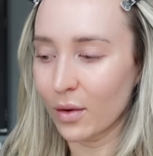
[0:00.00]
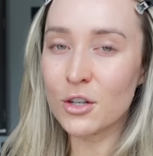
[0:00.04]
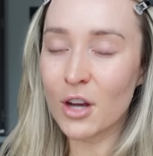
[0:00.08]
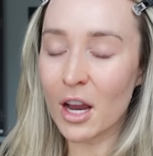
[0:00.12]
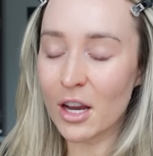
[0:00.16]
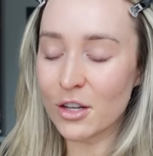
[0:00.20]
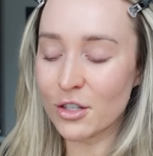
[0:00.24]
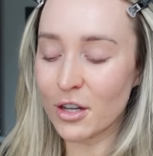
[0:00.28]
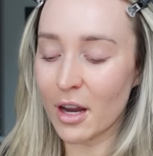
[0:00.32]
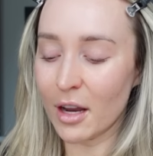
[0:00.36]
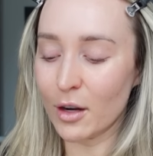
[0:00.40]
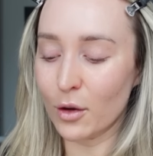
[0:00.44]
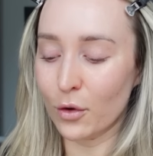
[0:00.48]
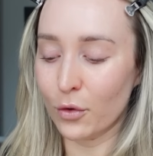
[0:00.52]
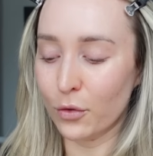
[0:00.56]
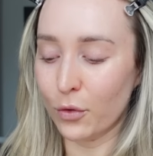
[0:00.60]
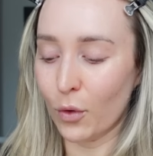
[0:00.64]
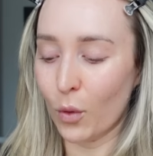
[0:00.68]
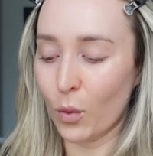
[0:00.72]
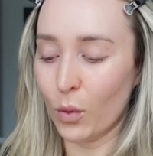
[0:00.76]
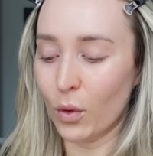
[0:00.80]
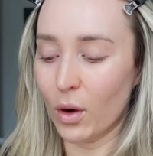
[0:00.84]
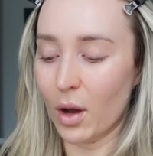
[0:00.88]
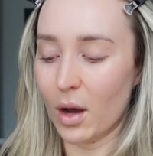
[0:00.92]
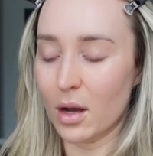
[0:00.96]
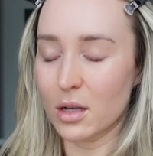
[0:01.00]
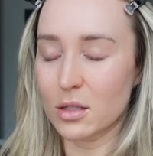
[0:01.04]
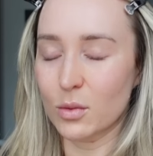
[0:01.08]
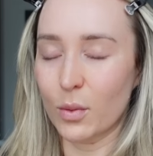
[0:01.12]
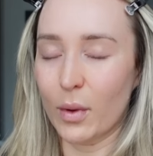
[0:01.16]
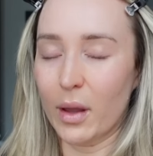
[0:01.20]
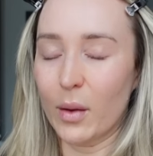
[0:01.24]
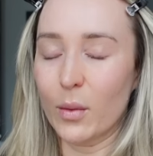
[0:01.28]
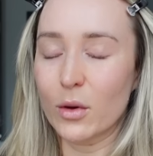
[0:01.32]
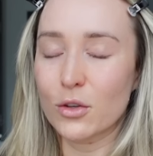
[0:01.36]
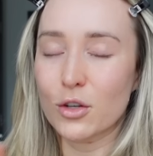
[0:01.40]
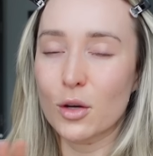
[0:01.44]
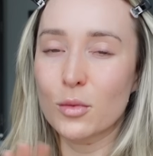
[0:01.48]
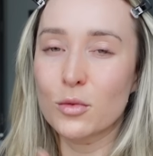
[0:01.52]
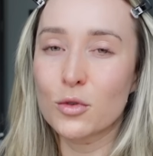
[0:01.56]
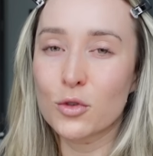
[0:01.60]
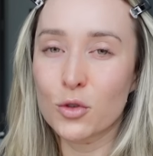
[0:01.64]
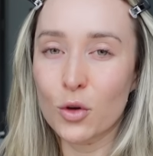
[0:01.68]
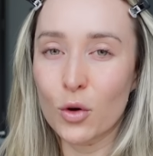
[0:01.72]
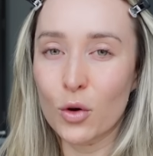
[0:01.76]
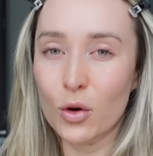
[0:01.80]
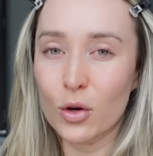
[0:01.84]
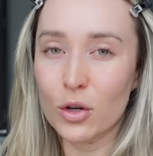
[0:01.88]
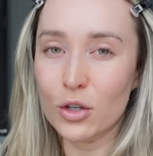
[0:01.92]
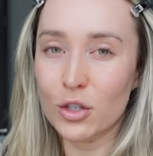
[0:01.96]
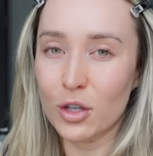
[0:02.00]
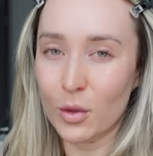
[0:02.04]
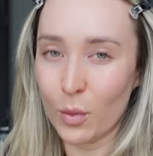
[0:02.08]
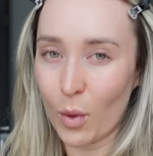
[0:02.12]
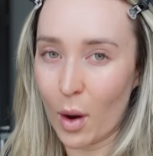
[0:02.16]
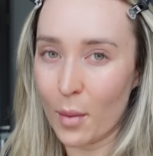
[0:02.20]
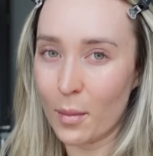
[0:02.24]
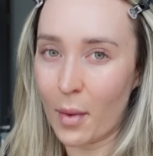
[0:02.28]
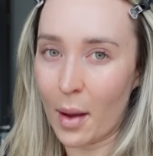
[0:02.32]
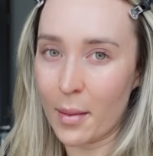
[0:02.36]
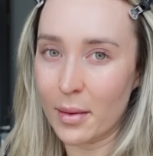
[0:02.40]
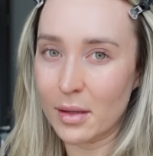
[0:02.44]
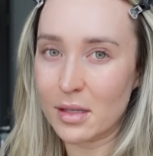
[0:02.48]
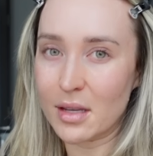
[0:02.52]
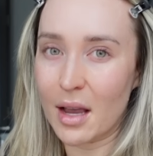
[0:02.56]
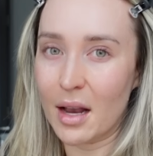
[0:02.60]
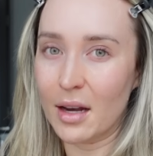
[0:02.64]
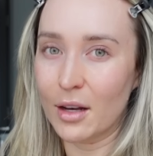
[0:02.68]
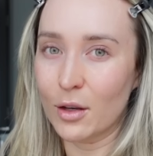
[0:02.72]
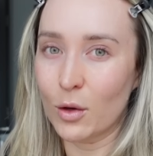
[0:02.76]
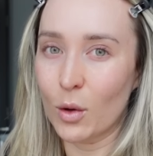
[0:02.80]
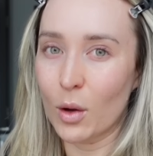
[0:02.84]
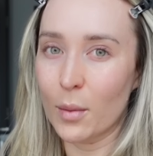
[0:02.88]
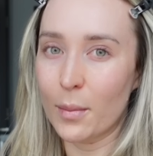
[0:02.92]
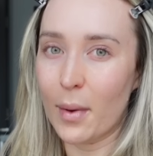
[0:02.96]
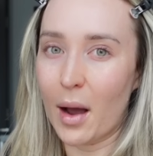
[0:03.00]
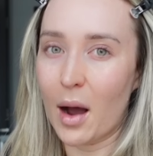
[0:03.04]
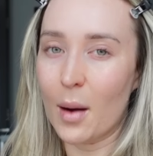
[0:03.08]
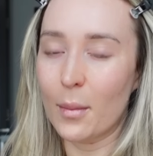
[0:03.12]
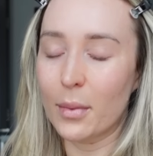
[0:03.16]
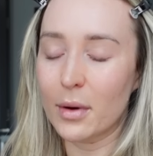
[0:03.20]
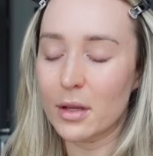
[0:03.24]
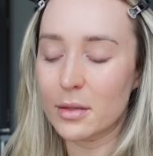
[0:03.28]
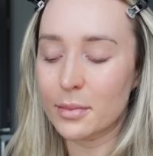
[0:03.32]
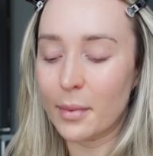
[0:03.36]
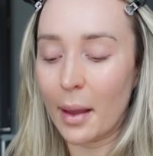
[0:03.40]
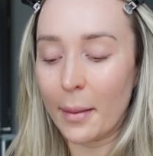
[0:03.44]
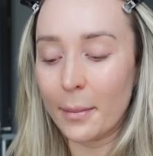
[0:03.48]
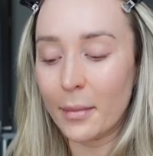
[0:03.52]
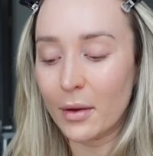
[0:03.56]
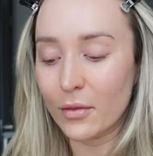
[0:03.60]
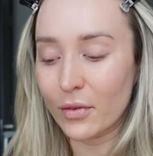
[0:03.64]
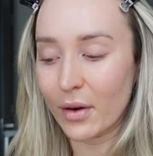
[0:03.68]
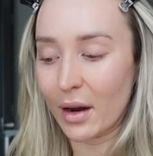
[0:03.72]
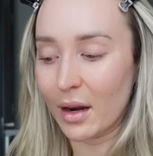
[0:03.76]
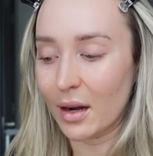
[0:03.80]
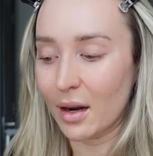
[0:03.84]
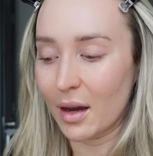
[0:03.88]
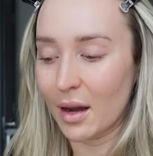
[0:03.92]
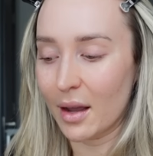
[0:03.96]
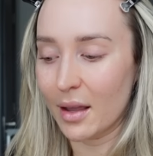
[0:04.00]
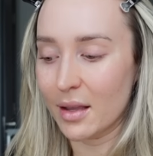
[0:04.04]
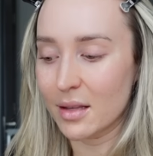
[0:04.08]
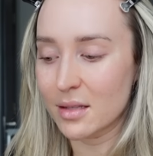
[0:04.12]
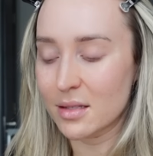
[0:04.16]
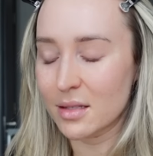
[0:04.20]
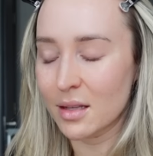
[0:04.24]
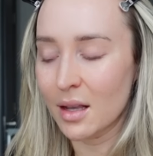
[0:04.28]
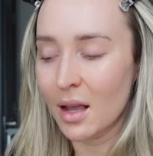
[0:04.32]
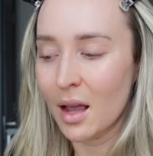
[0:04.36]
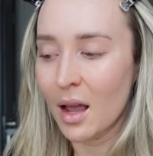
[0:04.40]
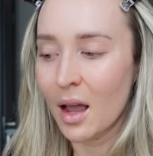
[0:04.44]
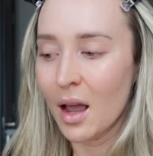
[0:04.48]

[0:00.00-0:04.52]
She actually had a fall last week, which I'm sure she won't mind me telling you about, but it's made me realise